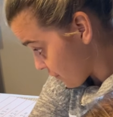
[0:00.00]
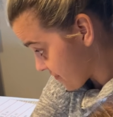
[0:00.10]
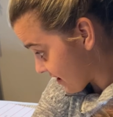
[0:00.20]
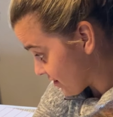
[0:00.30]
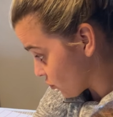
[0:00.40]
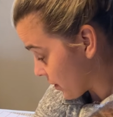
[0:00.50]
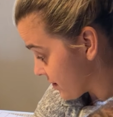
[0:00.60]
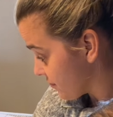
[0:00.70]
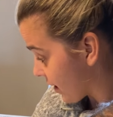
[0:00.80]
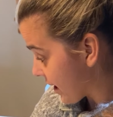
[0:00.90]
set
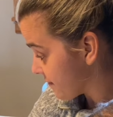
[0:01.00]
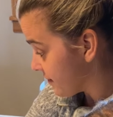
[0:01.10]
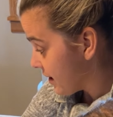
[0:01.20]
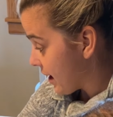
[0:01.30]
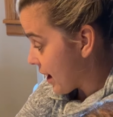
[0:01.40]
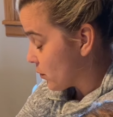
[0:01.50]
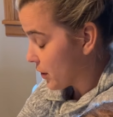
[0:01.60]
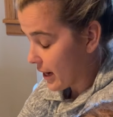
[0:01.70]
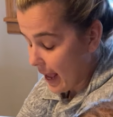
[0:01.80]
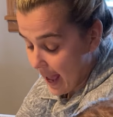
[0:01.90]
25, and we're
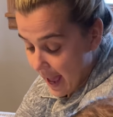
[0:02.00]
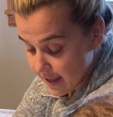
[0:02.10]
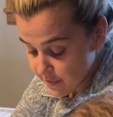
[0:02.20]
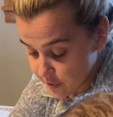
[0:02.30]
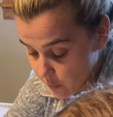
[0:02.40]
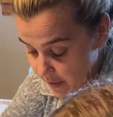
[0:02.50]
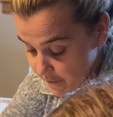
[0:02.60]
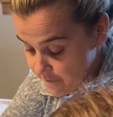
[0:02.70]
going to add to it